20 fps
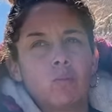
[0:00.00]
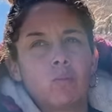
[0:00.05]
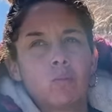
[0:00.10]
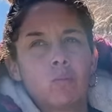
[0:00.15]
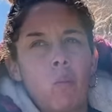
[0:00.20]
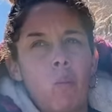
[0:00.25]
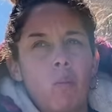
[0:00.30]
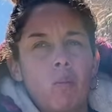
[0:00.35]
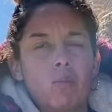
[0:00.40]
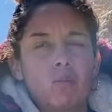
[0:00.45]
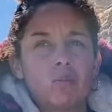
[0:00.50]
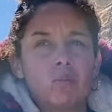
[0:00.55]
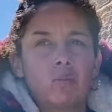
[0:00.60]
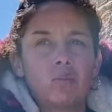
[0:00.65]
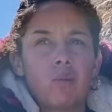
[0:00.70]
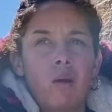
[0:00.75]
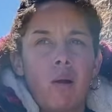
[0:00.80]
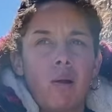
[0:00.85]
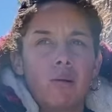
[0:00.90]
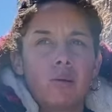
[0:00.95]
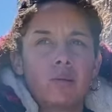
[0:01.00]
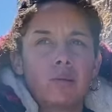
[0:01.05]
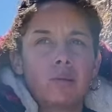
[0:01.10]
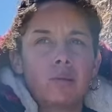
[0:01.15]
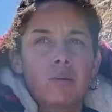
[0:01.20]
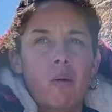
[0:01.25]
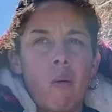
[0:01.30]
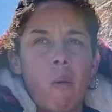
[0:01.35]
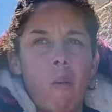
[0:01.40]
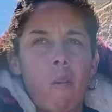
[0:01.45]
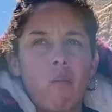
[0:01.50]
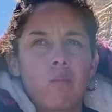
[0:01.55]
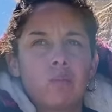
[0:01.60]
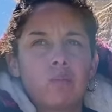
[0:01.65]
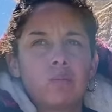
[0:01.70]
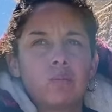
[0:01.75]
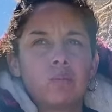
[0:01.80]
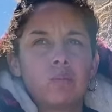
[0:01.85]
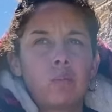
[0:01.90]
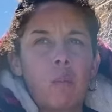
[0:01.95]
how are the withdrawals
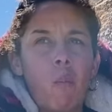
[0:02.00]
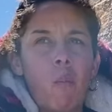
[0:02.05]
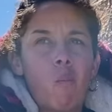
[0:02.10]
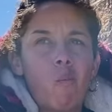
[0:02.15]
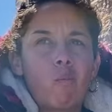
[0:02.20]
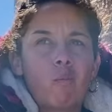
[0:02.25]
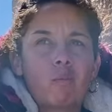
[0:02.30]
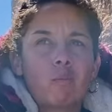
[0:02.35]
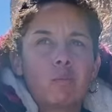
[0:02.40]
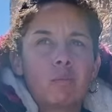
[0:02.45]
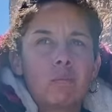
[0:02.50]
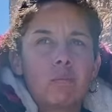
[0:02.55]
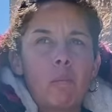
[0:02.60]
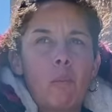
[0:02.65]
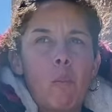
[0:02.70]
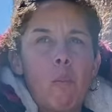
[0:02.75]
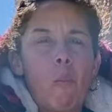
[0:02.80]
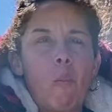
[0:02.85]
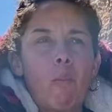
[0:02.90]
from the blues?